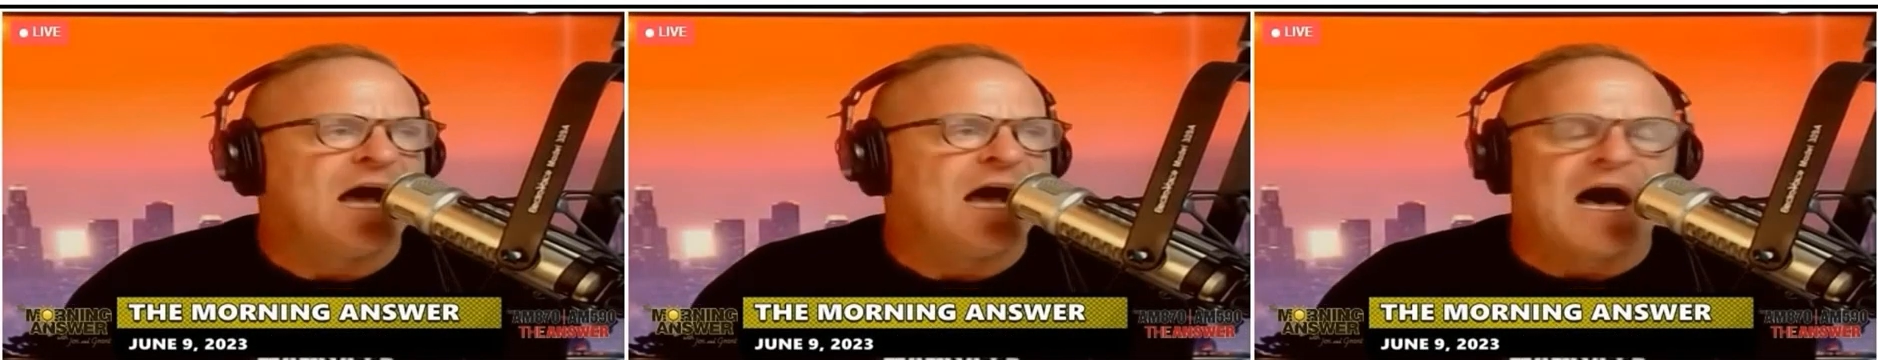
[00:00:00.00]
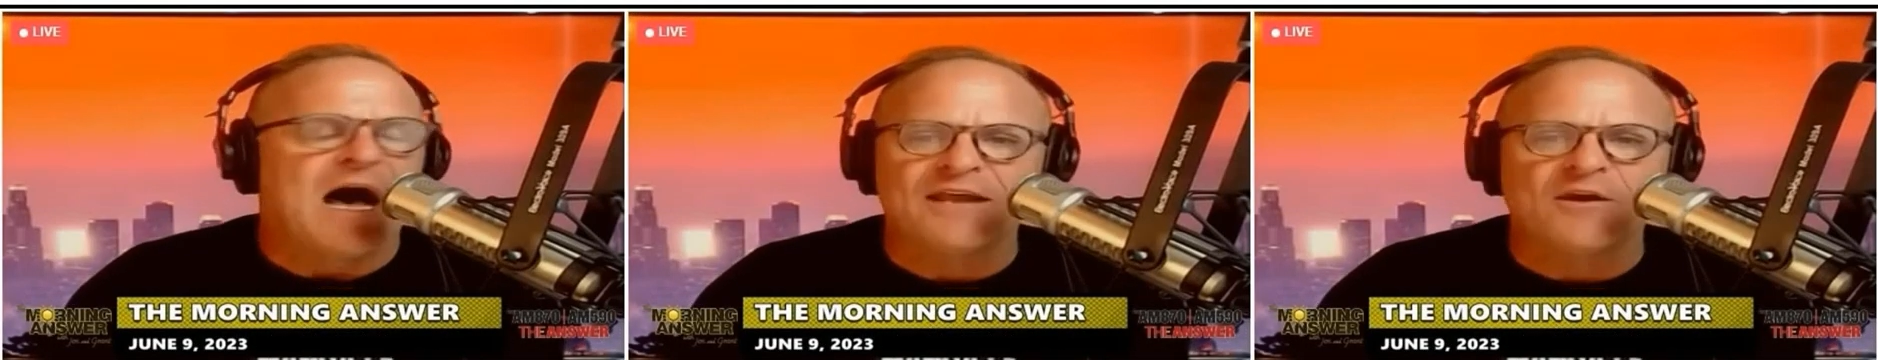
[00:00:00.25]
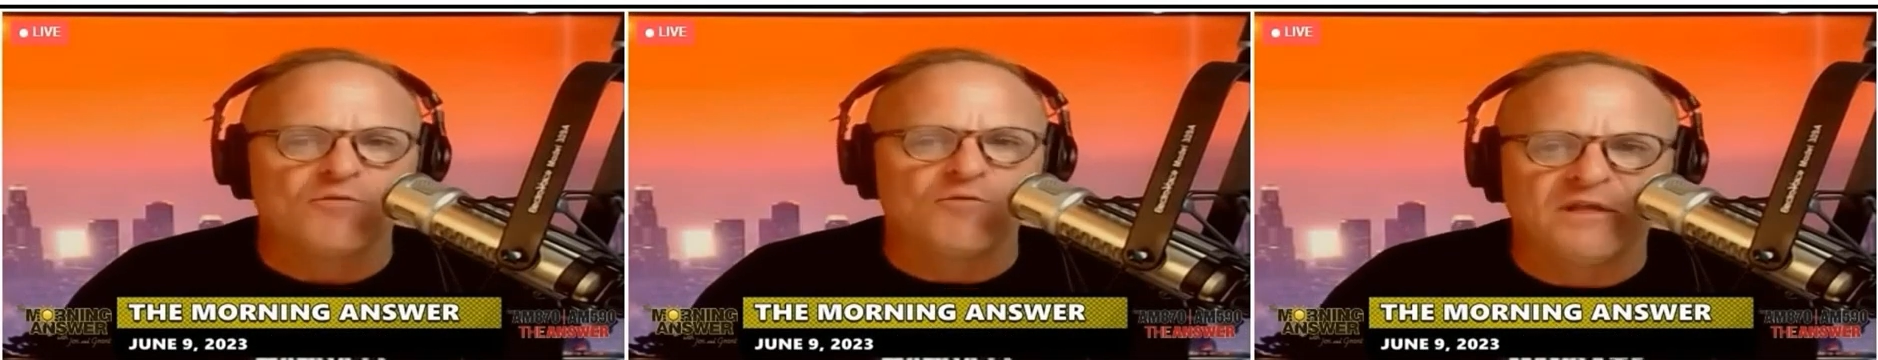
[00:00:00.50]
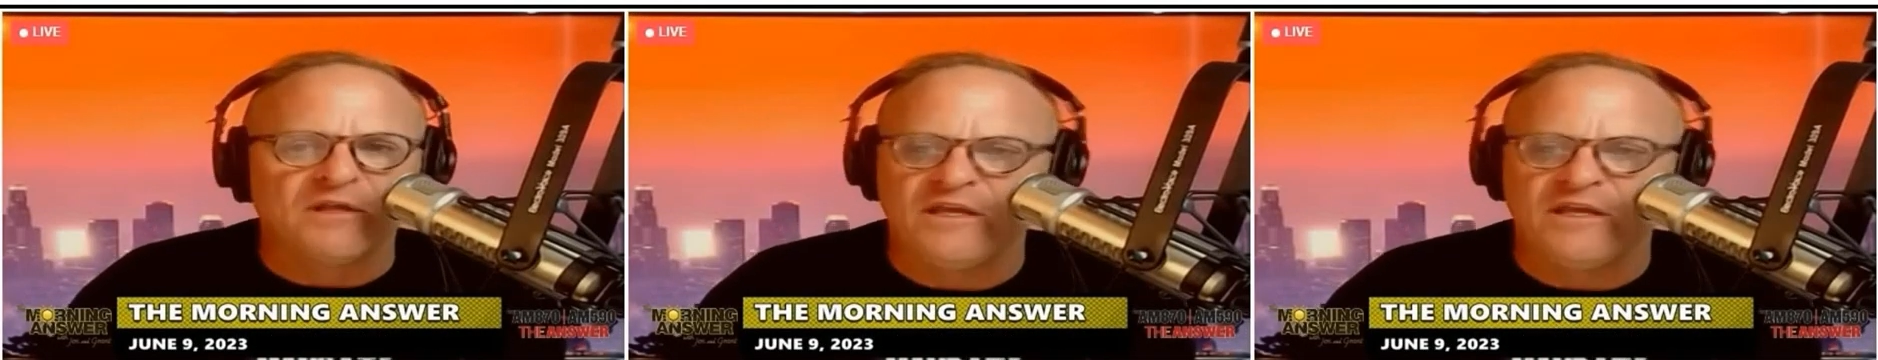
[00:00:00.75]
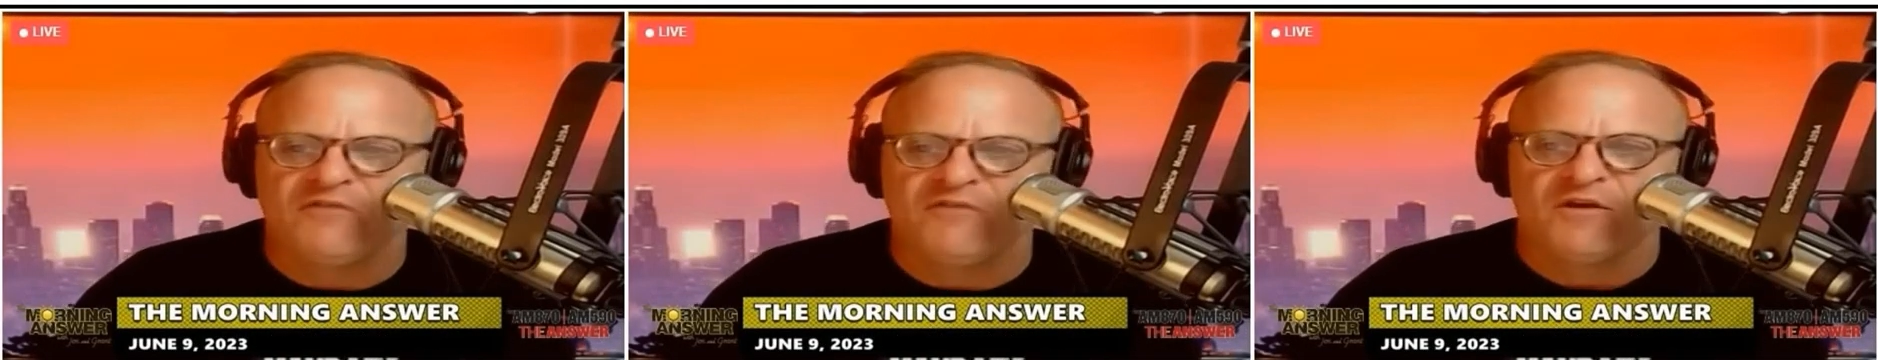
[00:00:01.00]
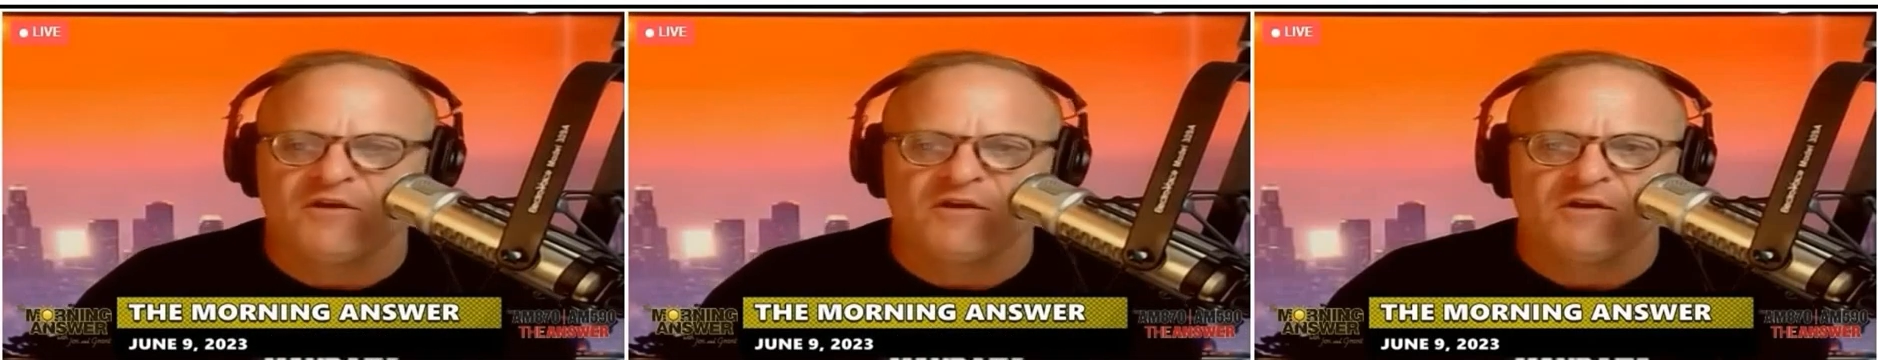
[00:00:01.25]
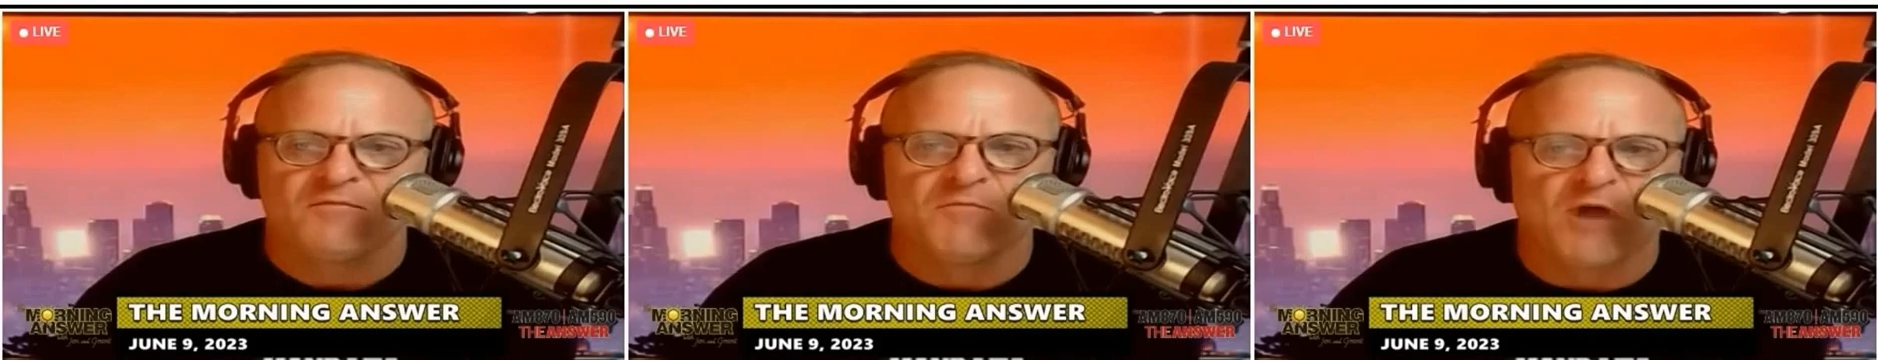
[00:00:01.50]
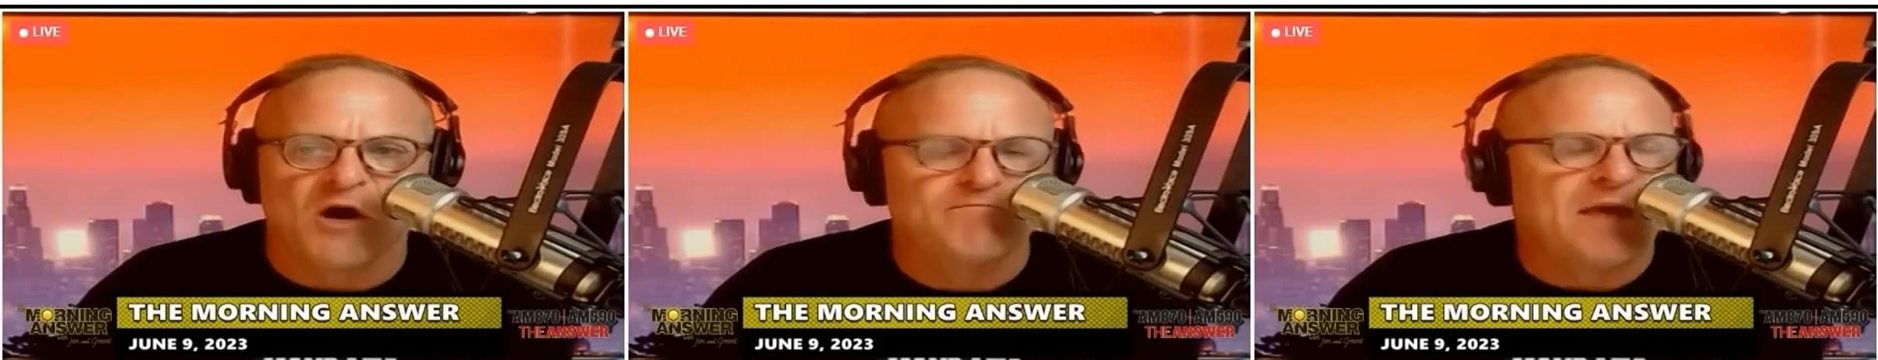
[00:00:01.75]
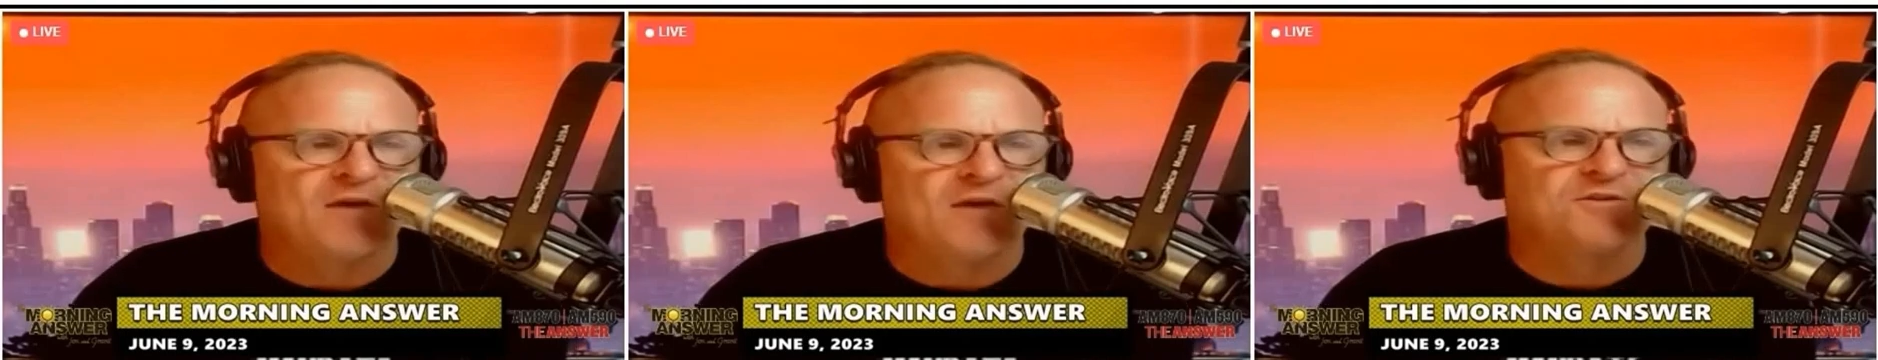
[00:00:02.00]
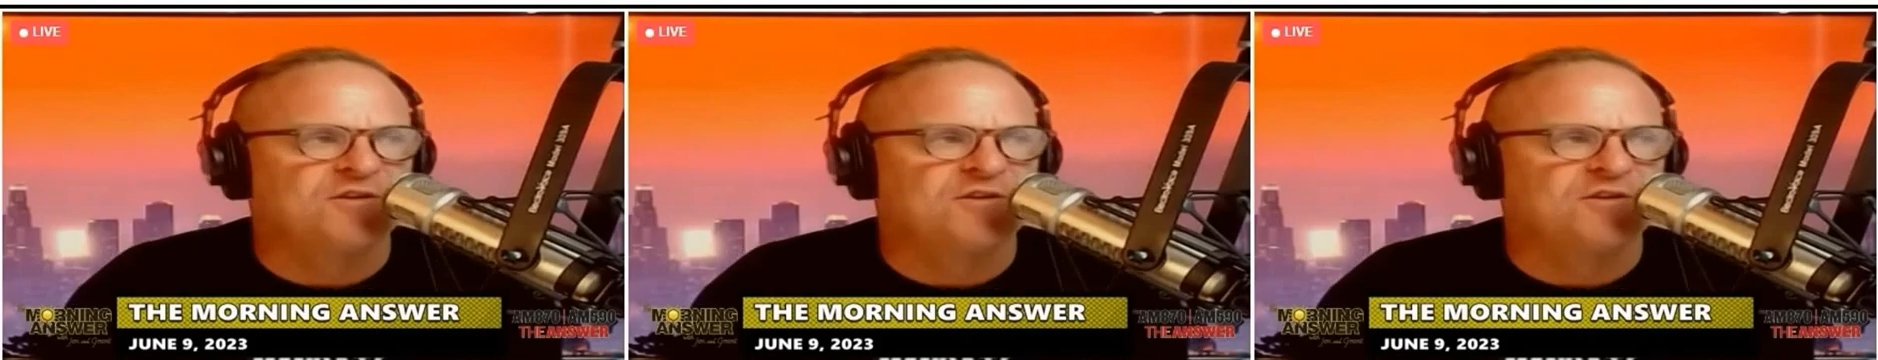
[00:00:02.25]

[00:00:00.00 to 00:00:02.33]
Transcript: I don't believe Mark Meadows